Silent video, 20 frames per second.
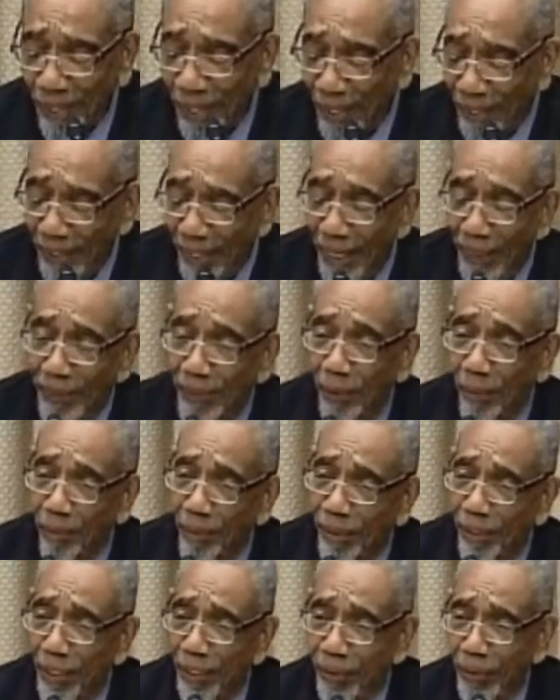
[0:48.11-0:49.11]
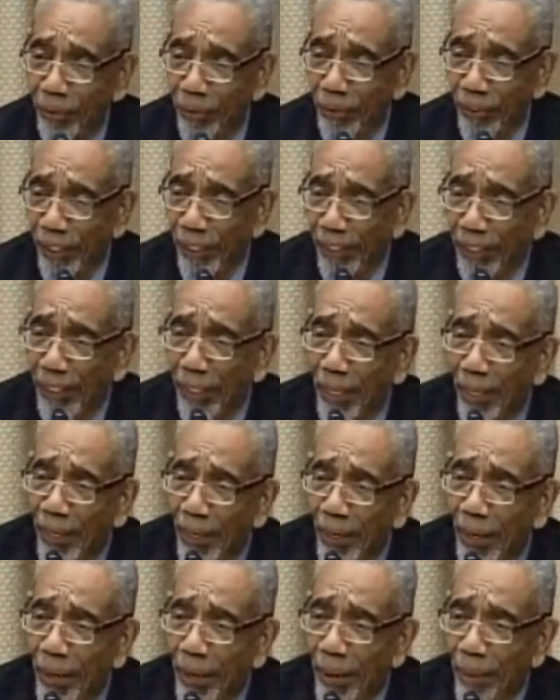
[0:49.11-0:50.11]
not something that you seek,
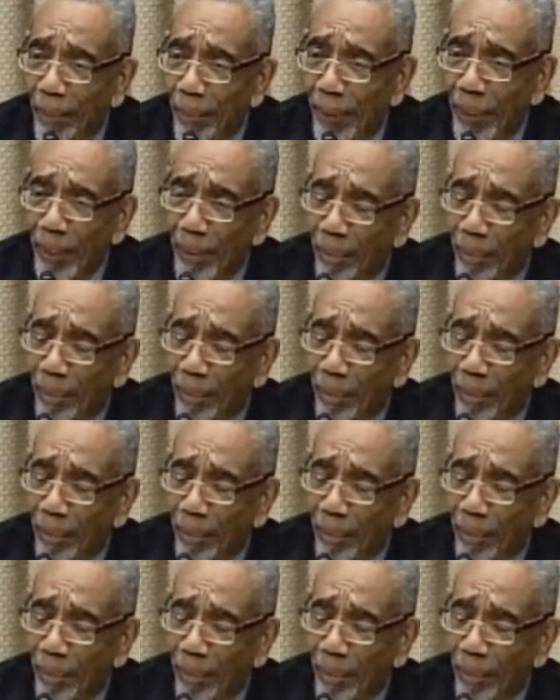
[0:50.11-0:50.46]
but